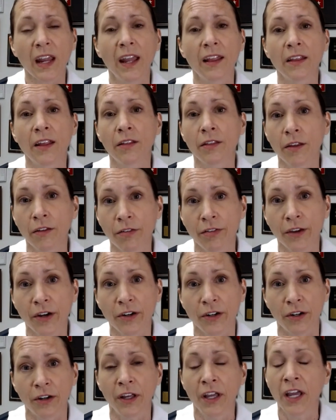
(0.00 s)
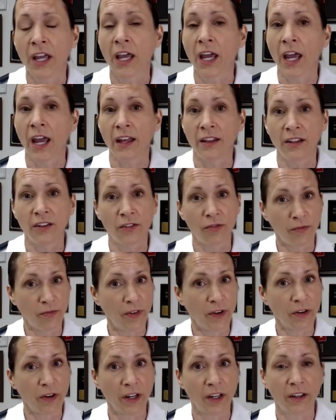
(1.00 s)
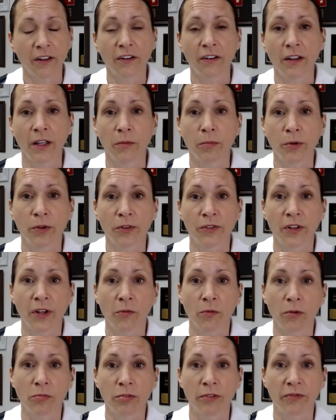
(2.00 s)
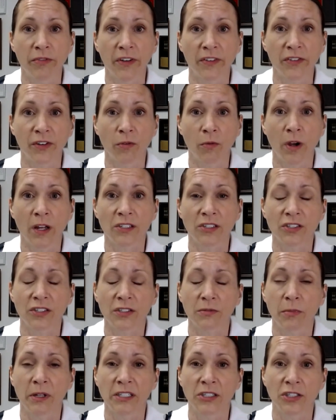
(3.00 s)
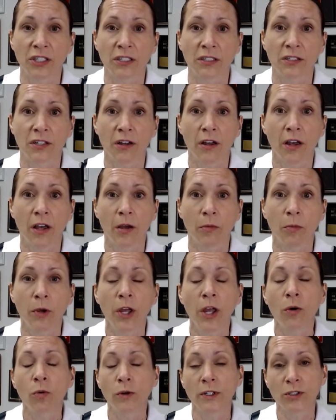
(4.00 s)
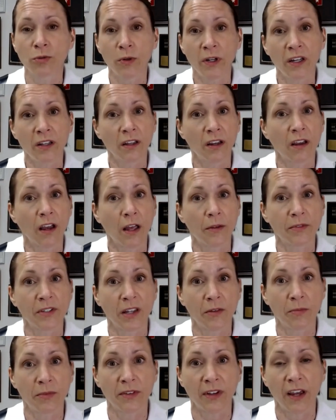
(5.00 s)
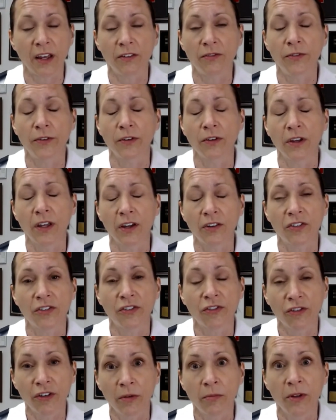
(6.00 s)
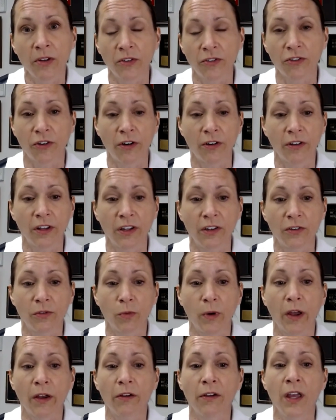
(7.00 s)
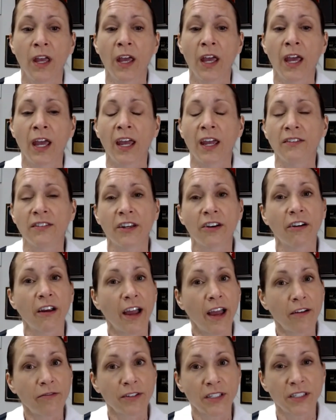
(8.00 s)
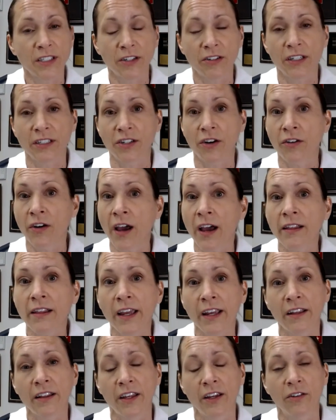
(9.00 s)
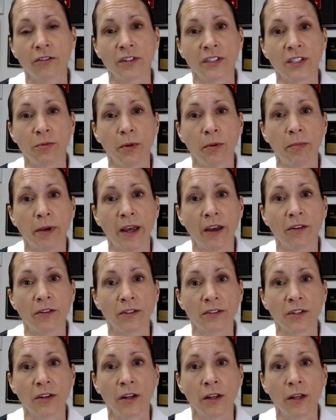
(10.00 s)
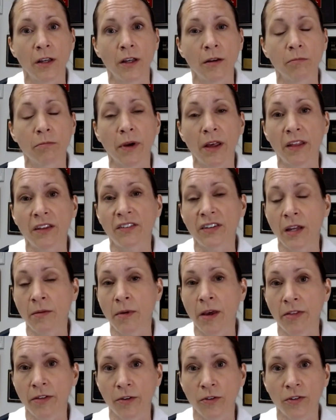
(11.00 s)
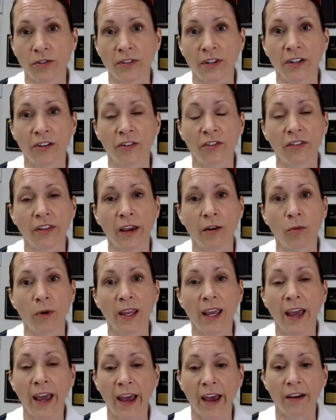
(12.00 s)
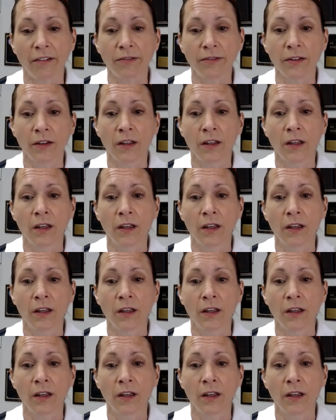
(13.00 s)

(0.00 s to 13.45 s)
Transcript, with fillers: And then the third, and this very clearly pulls on what Professor Watts just mentioned, um, which we on the concept side feel extremely strongly as well, is that our adversaries are not likely going to be bound by the same ethical standards that we have.